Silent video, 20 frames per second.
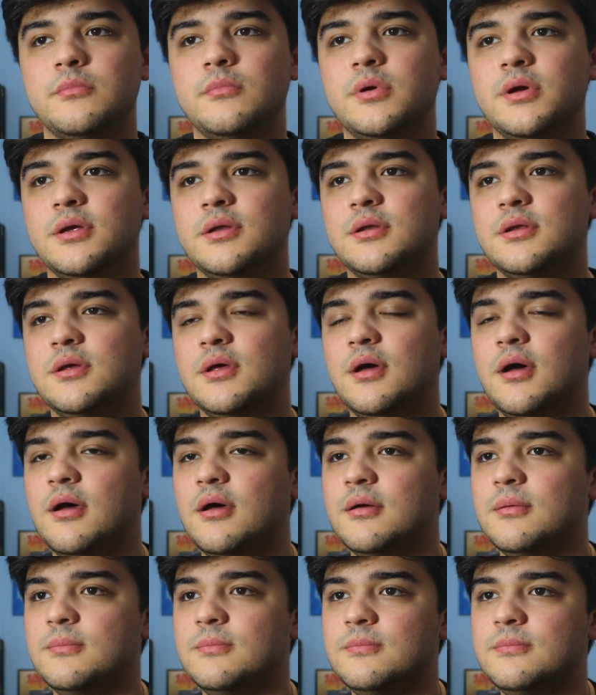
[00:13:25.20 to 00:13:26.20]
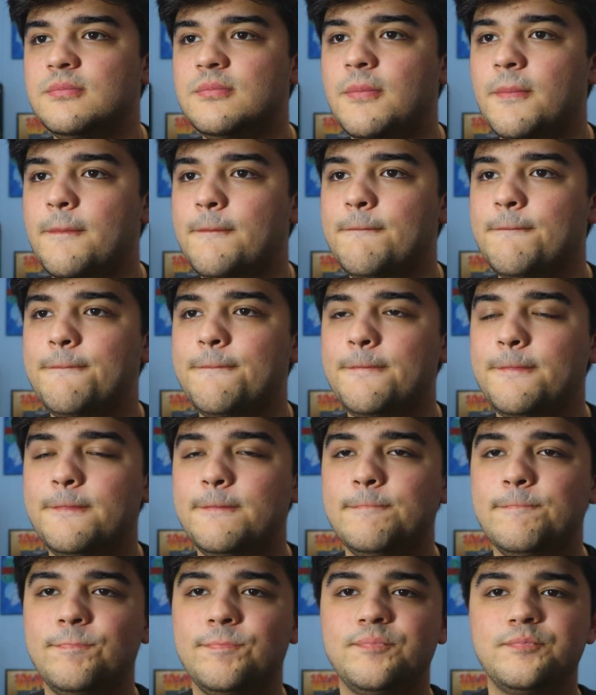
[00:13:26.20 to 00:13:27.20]
But um,
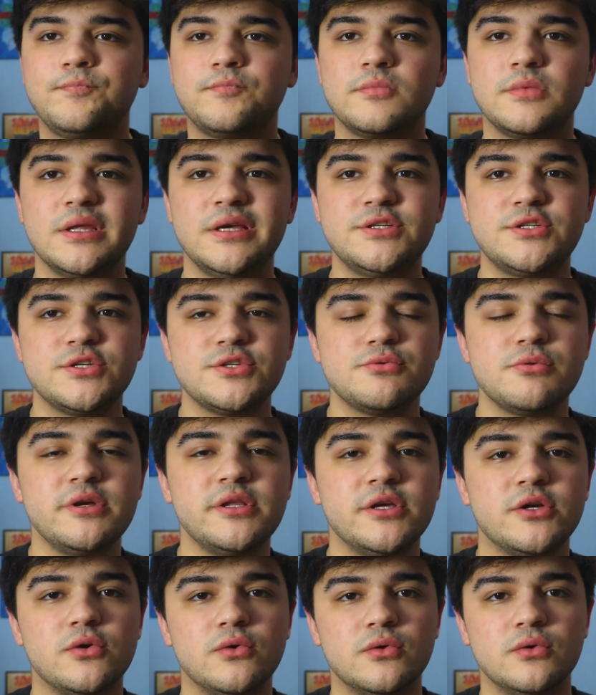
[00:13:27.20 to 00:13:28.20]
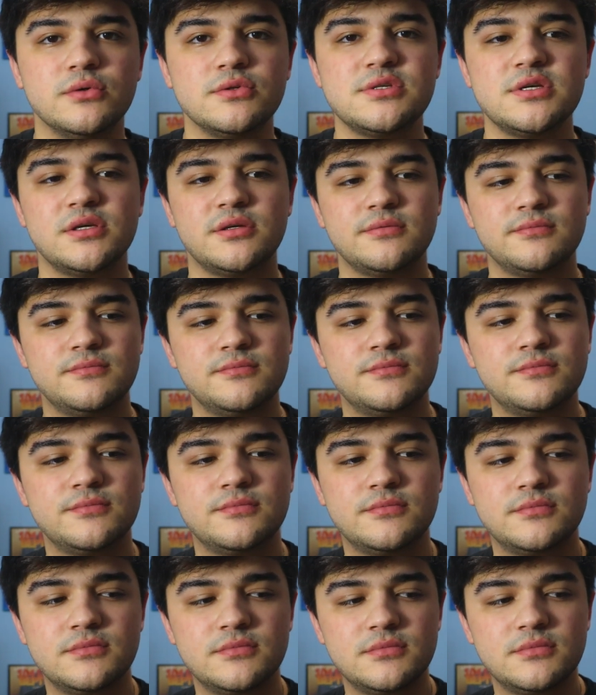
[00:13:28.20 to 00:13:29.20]
it's just really cool to
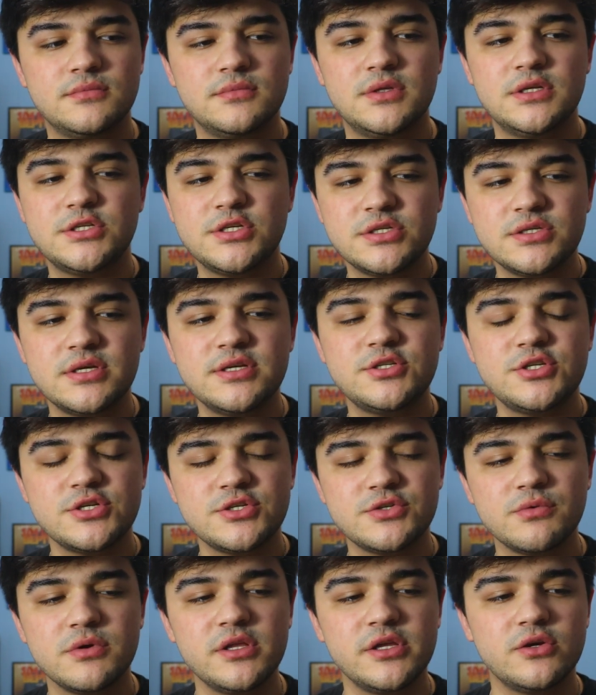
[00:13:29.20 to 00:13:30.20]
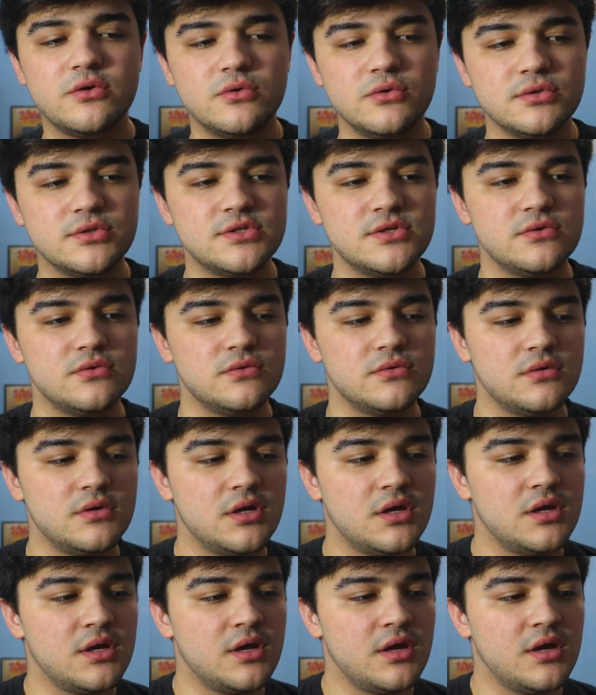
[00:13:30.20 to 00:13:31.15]
it's just it's just really cool to